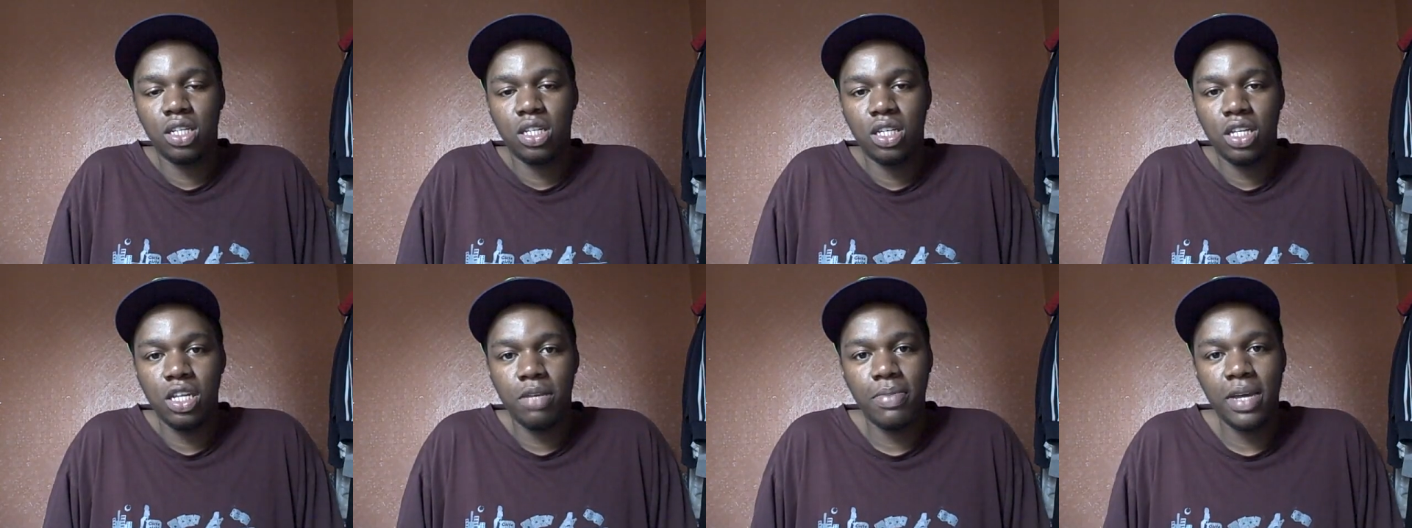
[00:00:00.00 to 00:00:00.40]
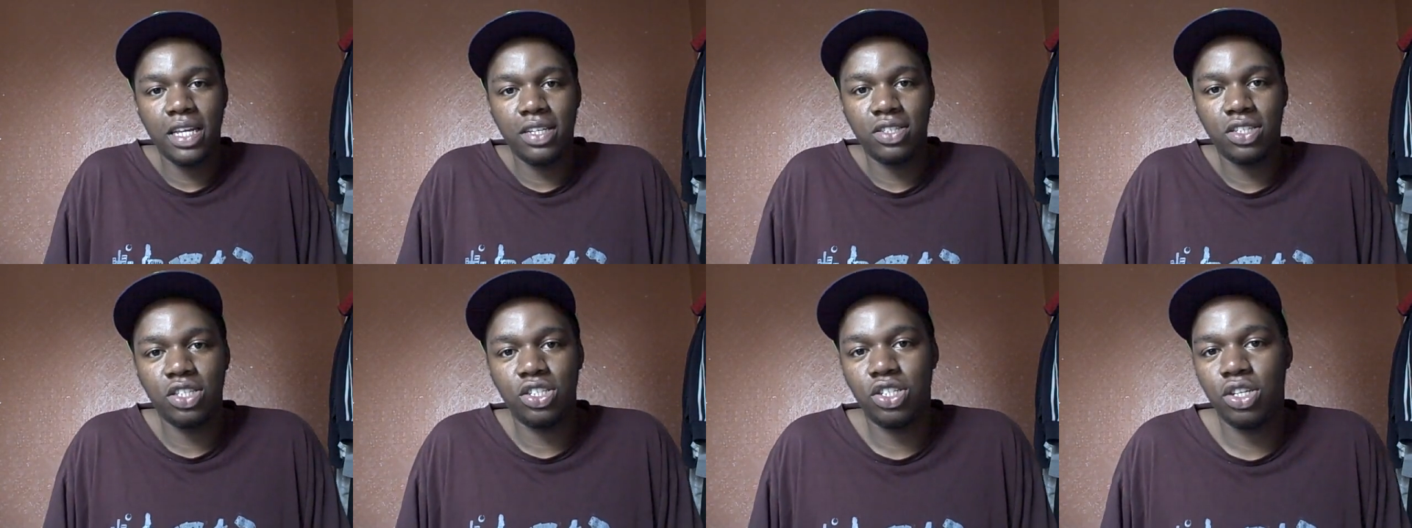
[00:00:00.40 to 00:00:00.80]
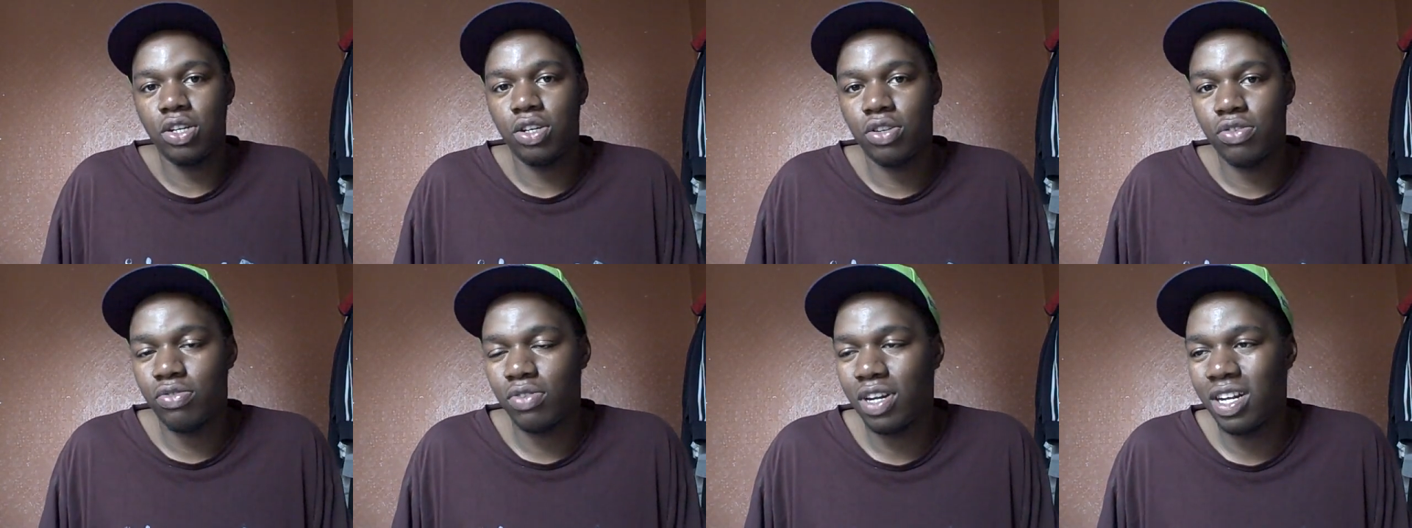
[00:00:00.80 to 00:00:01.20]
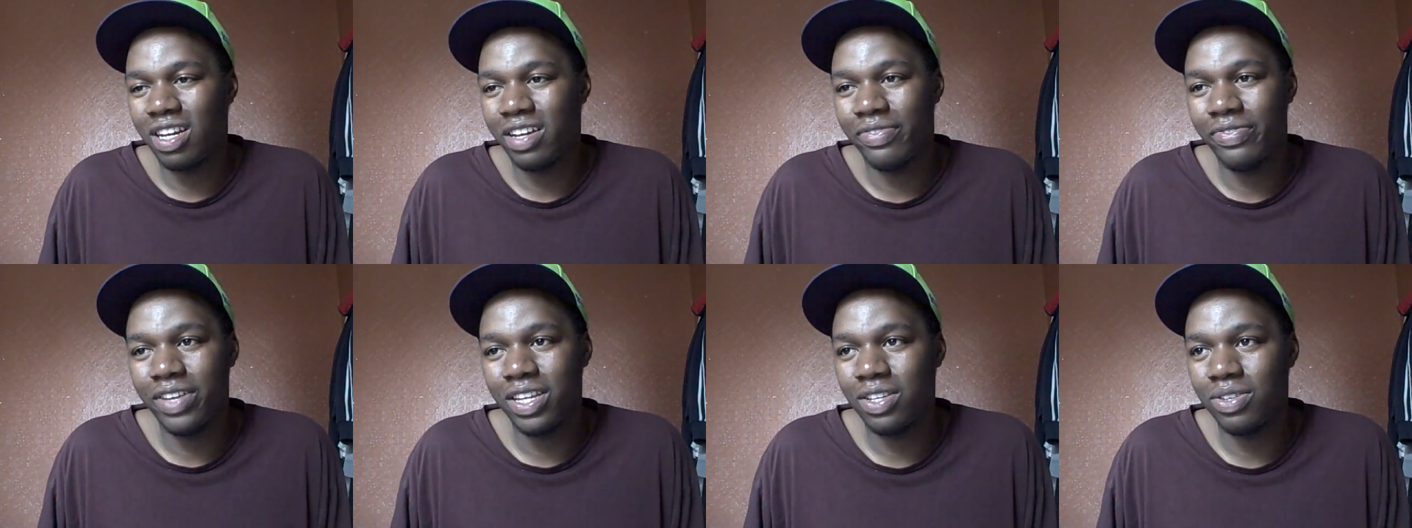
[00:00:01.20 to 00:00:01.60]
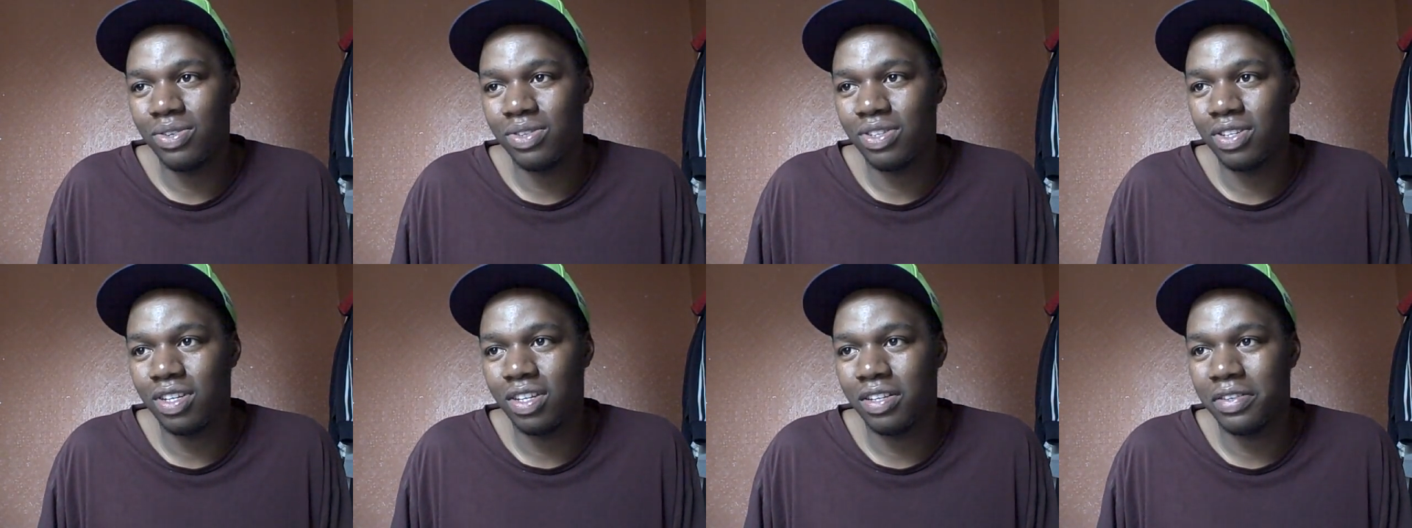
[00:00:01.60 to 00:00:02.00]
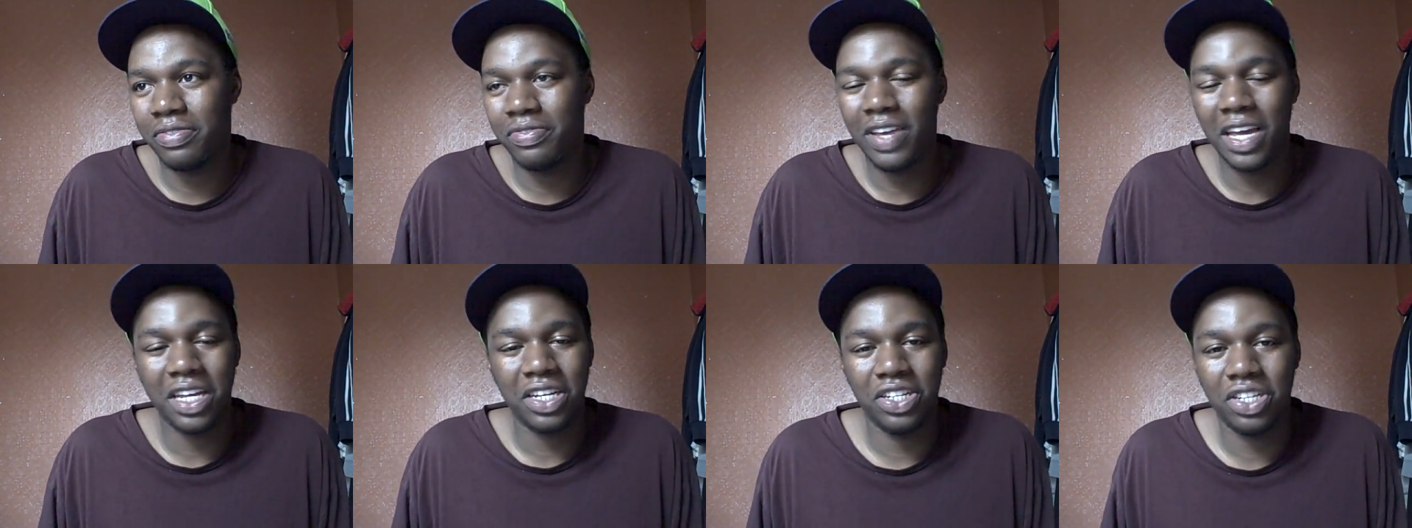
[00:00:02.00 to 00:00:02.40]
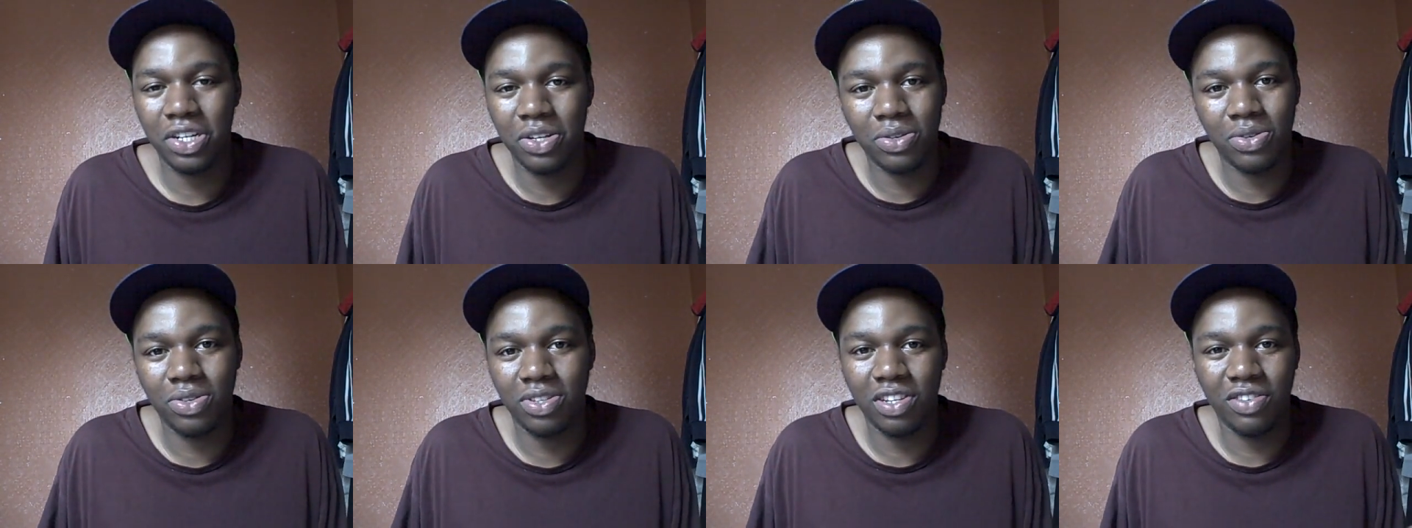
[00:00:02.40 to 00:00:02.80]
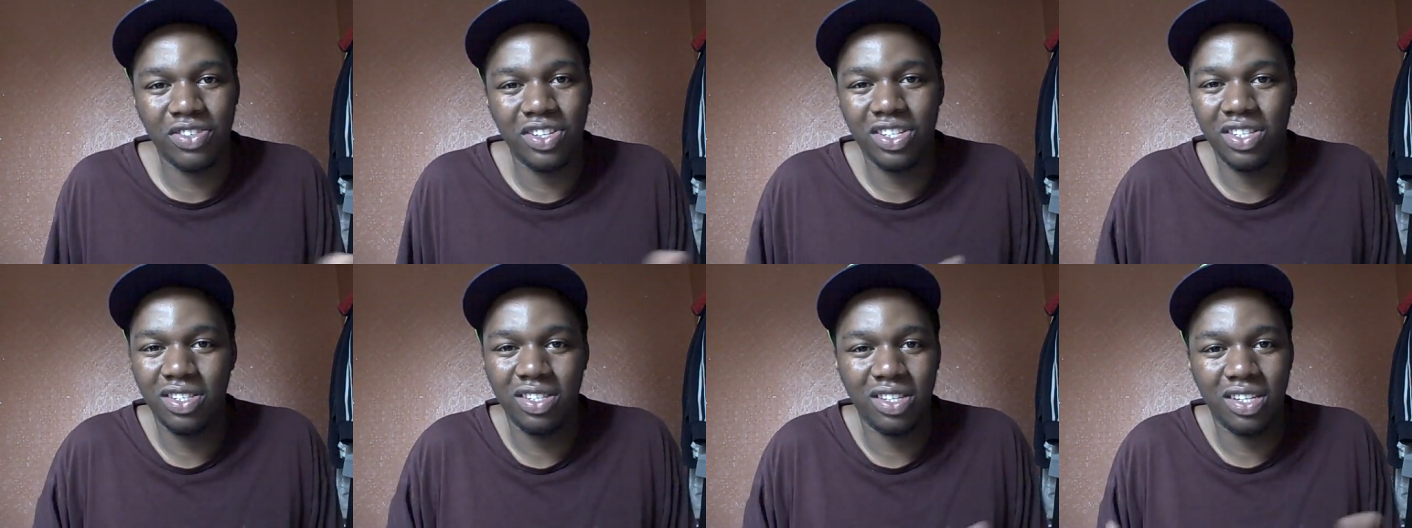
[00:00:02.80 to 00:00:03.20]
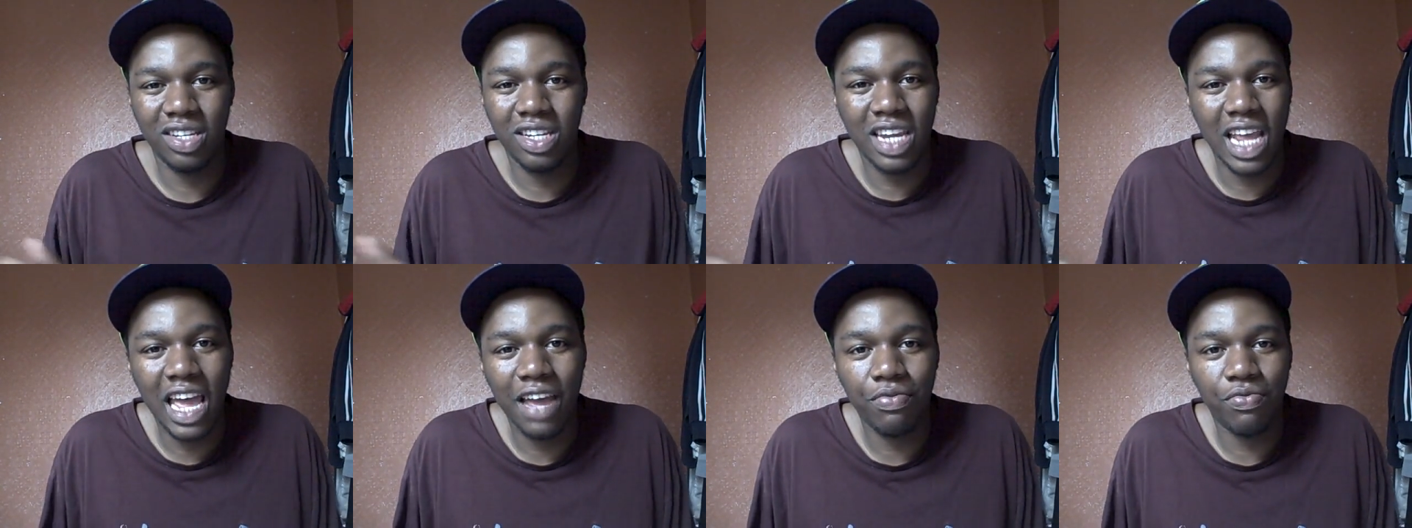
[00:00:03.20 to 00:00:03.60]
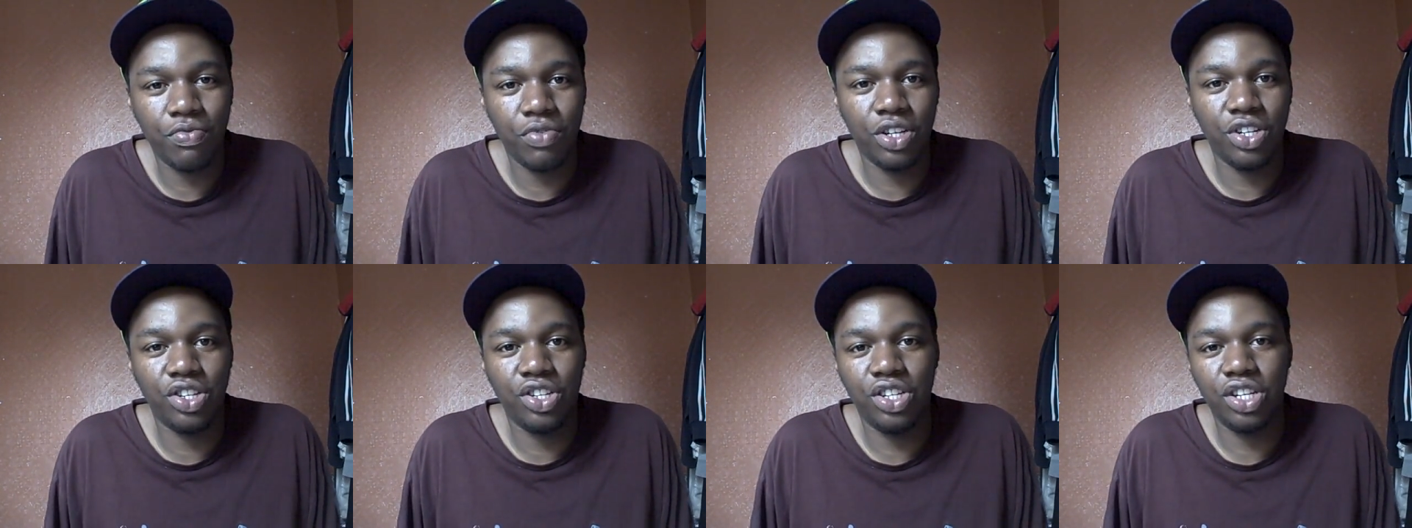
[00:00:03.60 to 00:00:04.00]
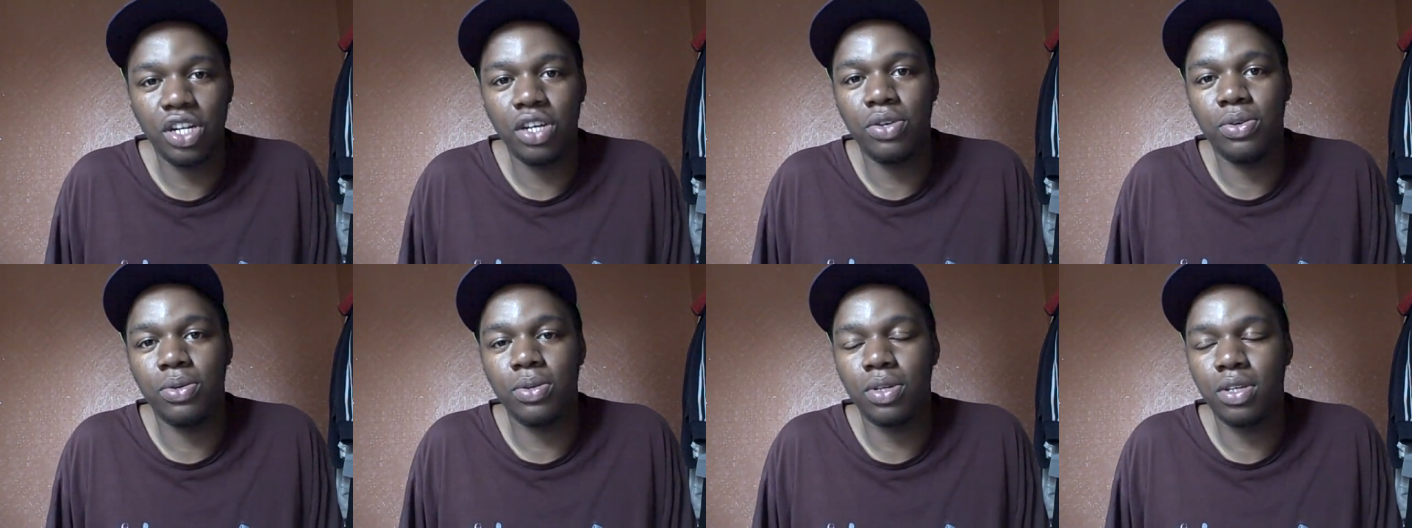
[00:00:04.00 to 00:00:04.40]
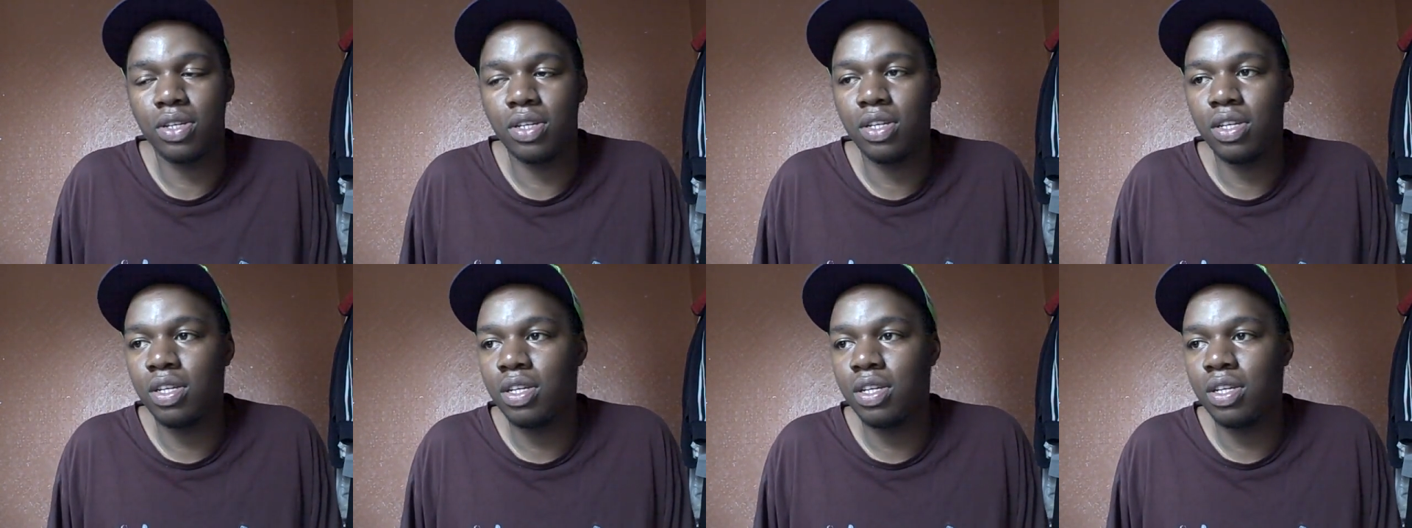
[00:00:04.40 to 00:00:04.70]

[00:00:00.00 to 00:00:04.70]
he makes a joke, right? I think it was a fat joke or something, just an average joke.